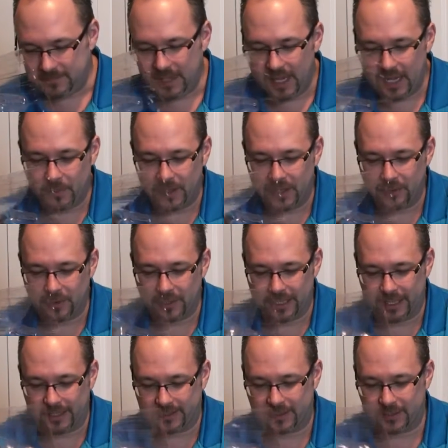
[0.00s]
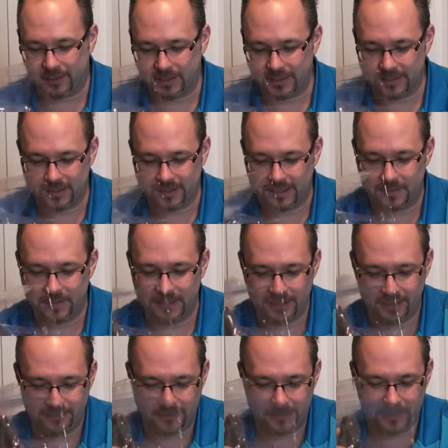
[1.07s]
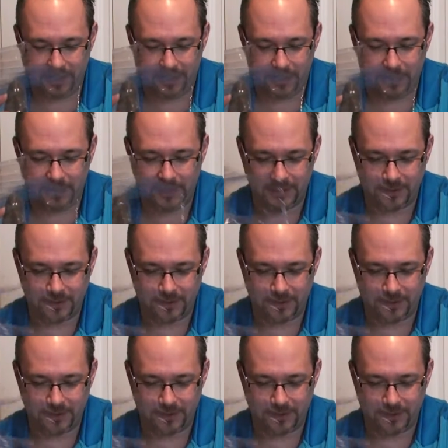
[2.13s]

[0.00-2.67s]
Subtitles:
Anybody who collects toys is intimately familiar with these